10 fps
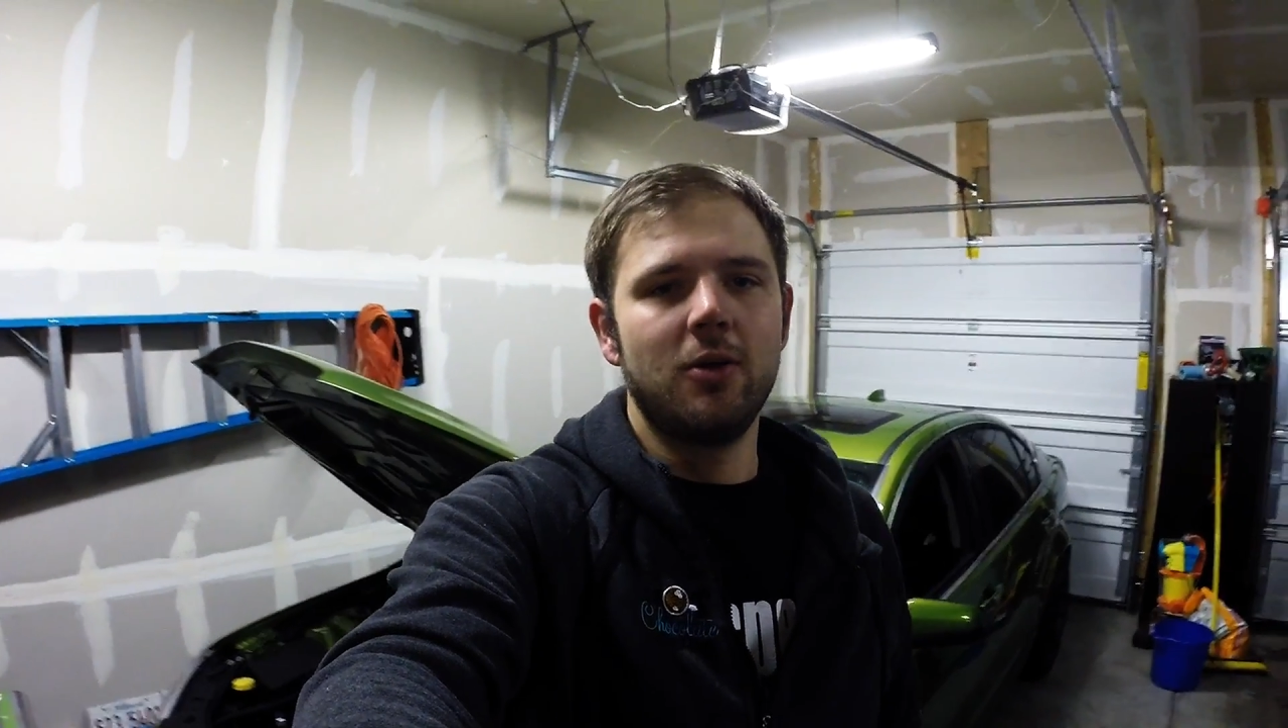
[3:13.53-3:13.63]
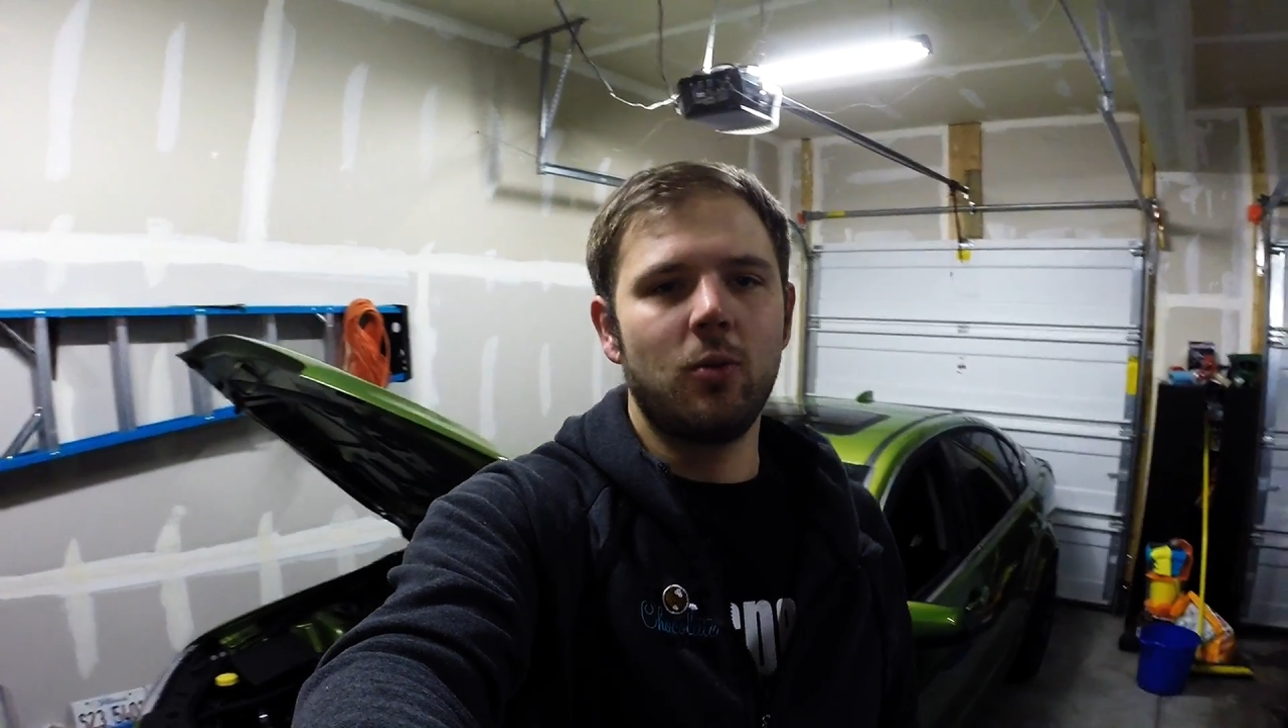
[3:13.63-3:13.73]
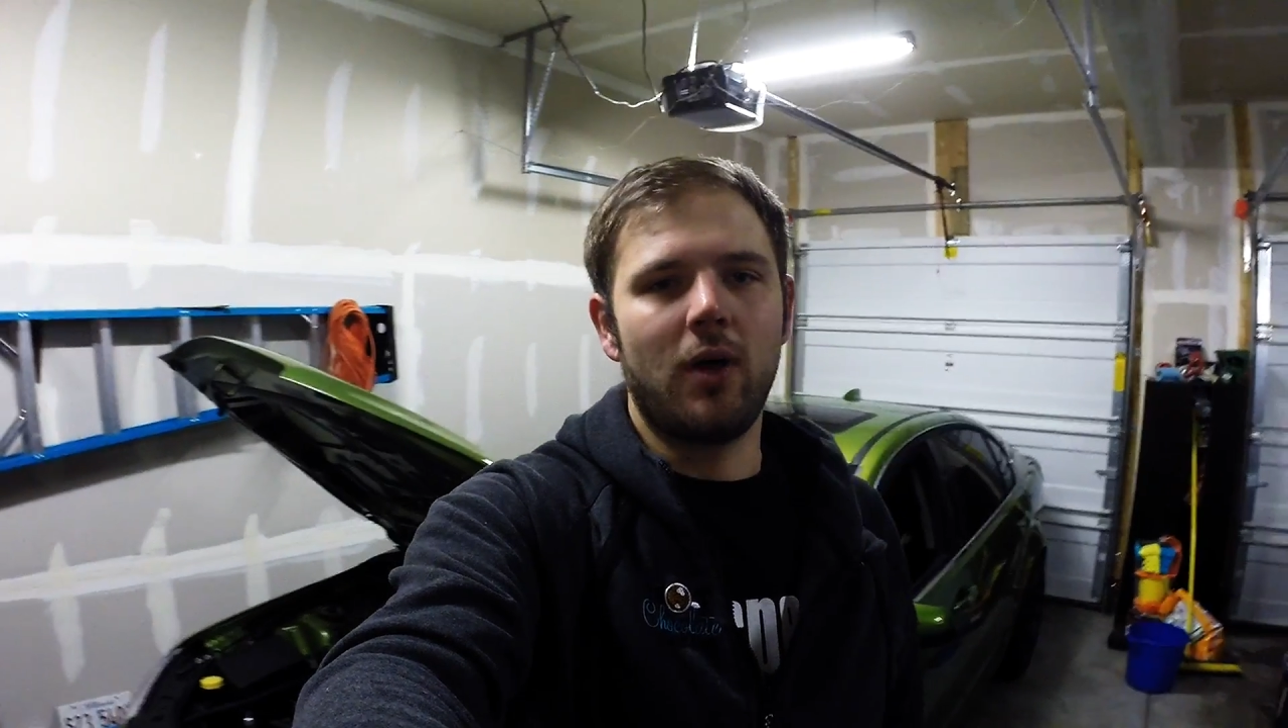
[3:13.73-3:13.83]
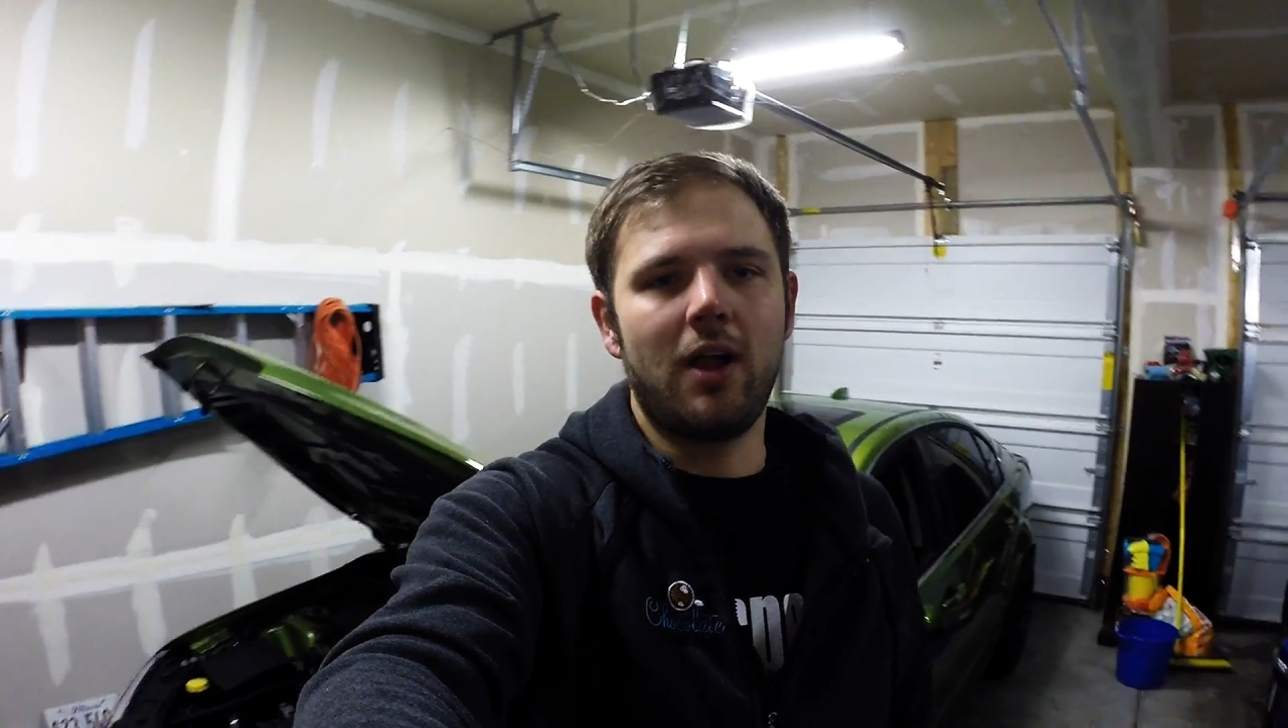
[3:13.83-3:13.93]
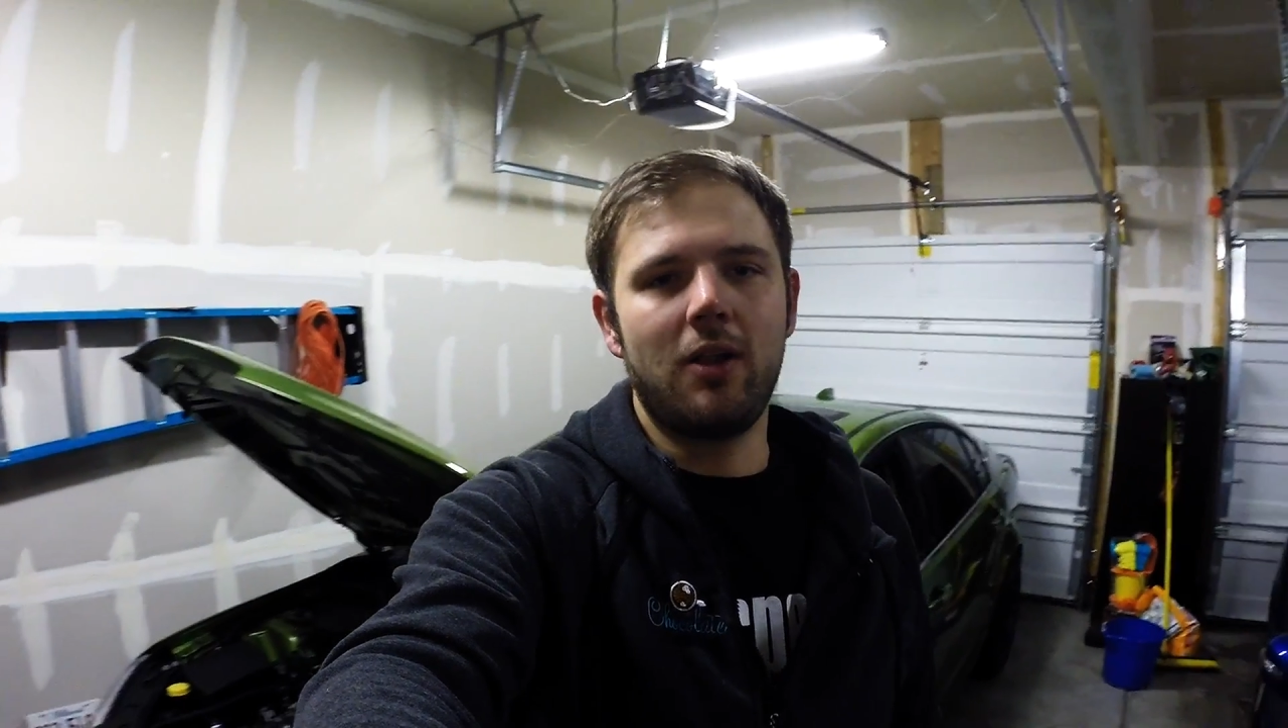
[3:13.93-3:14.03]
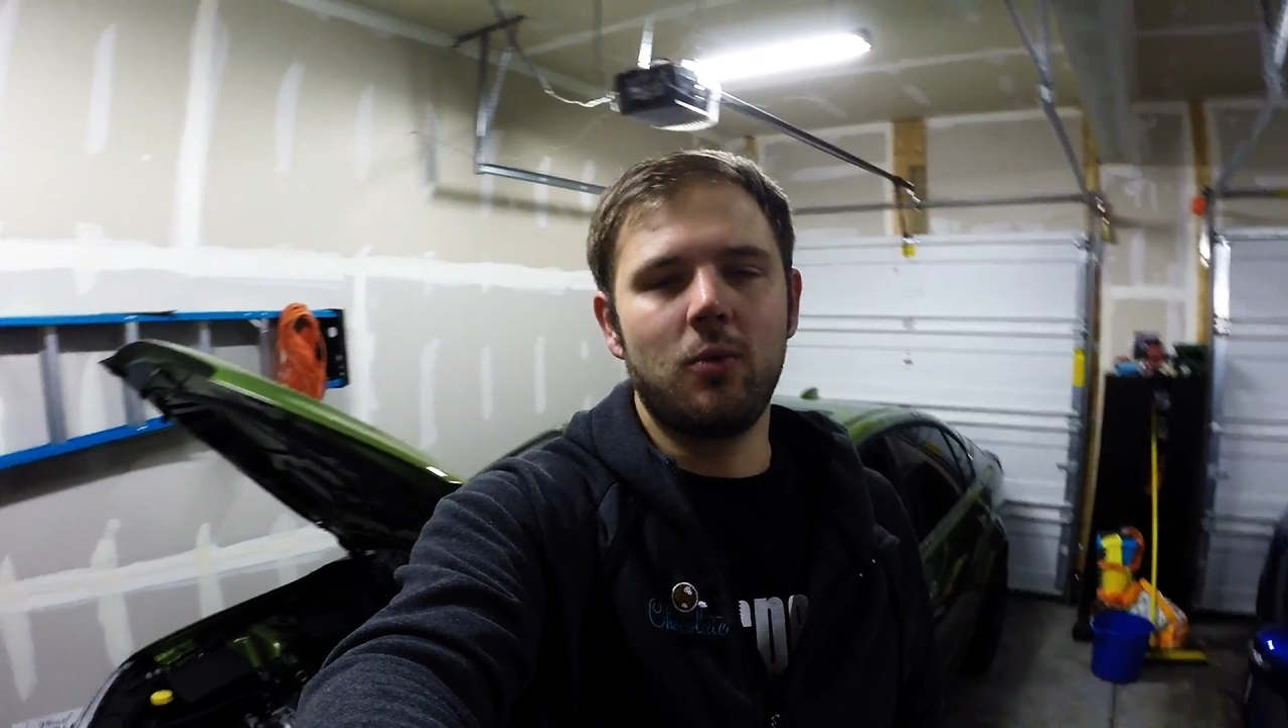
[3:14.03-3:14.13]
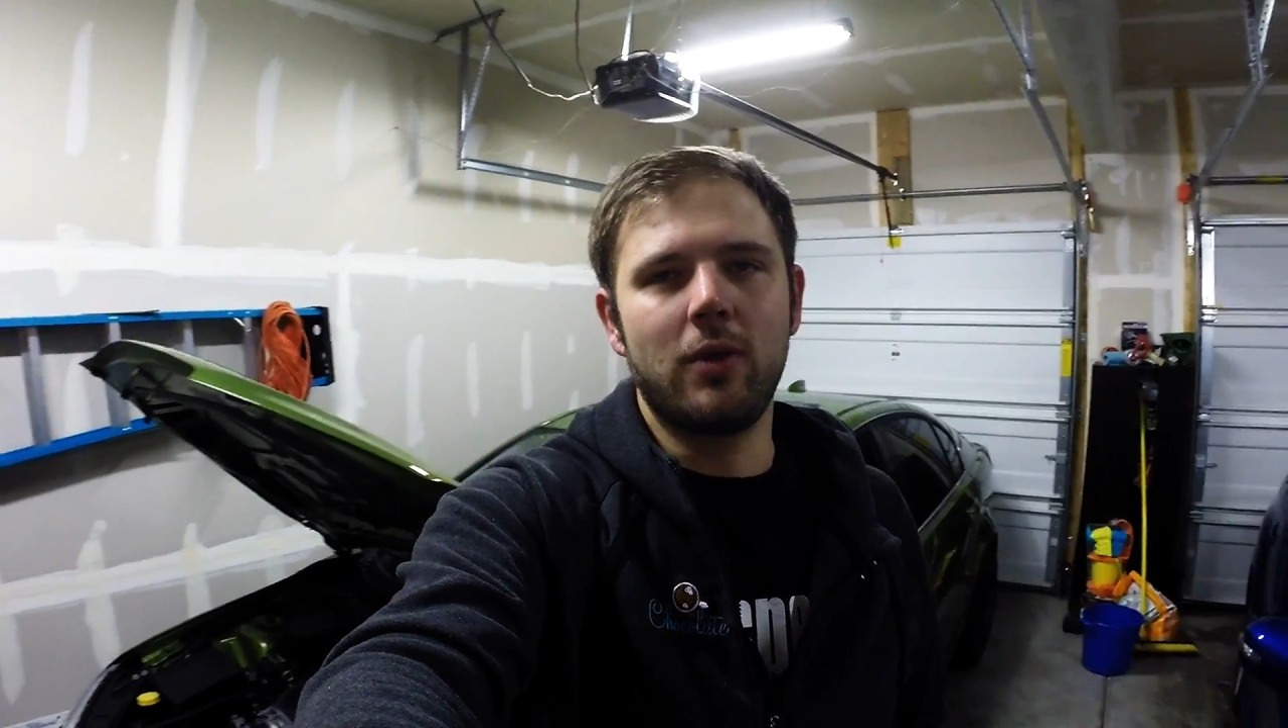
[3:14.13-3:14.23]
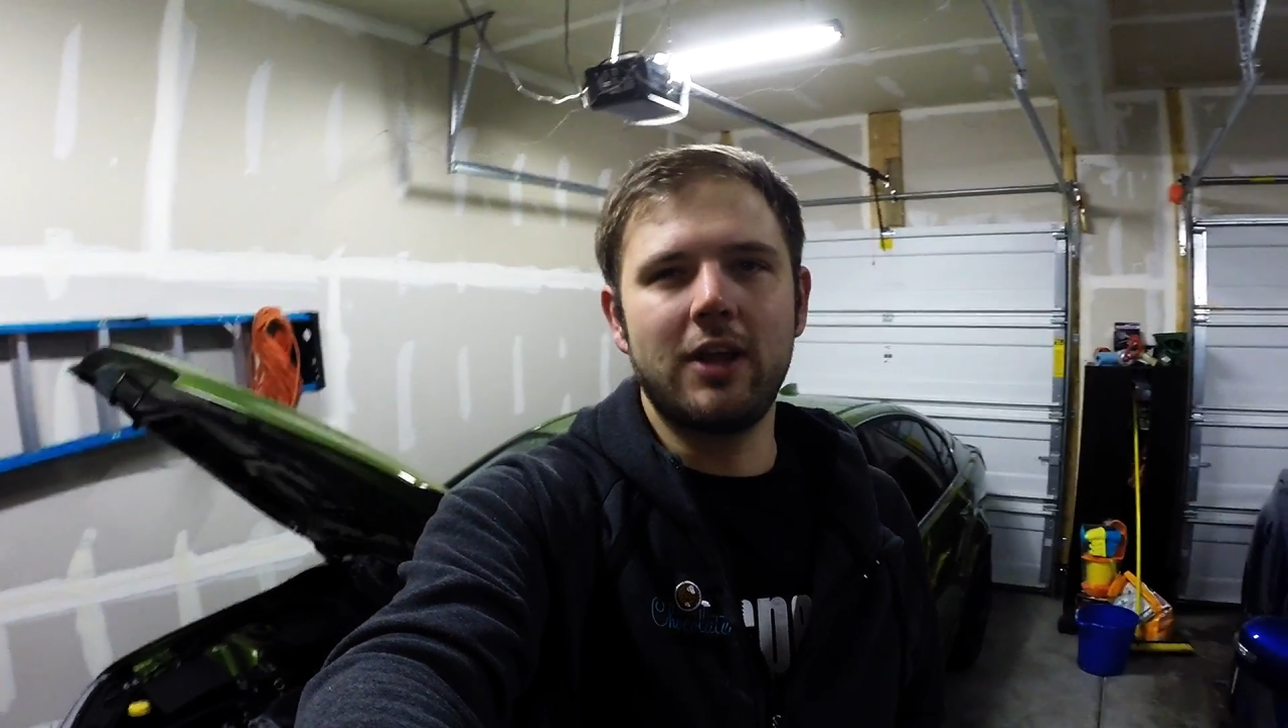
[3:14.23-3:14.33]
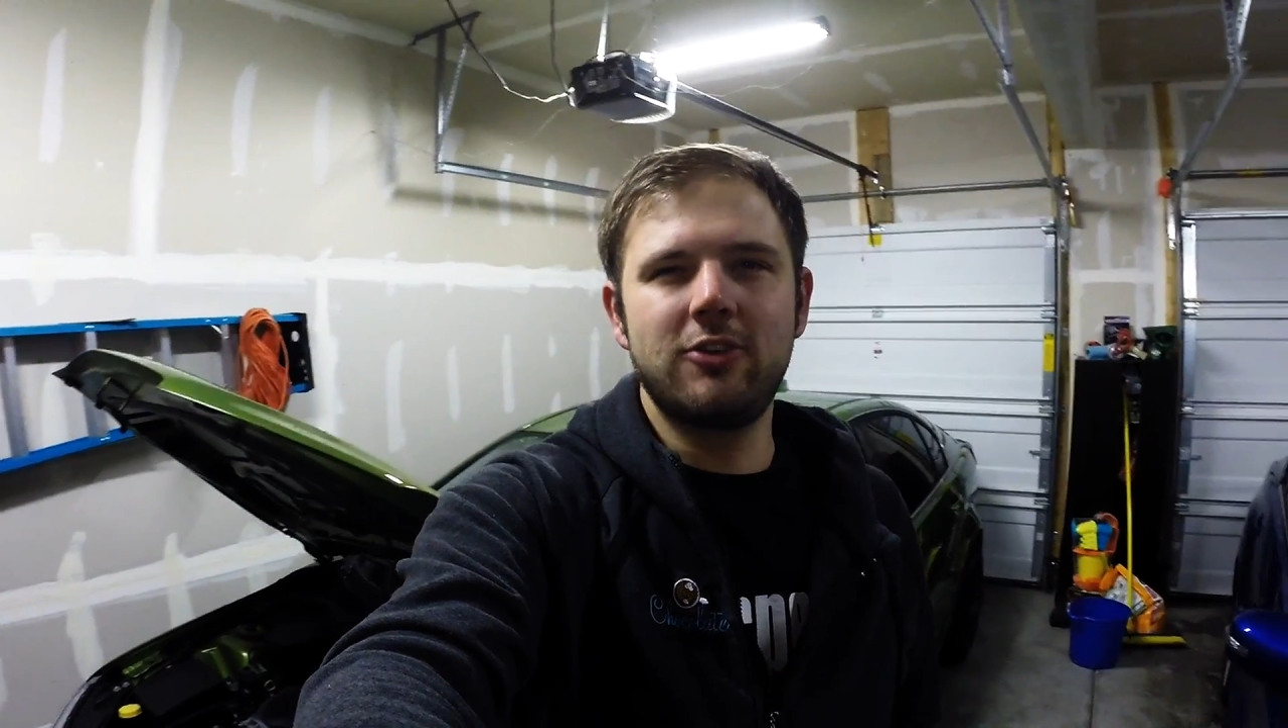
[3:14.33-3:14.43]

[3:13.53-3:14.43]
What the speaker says: Well, when I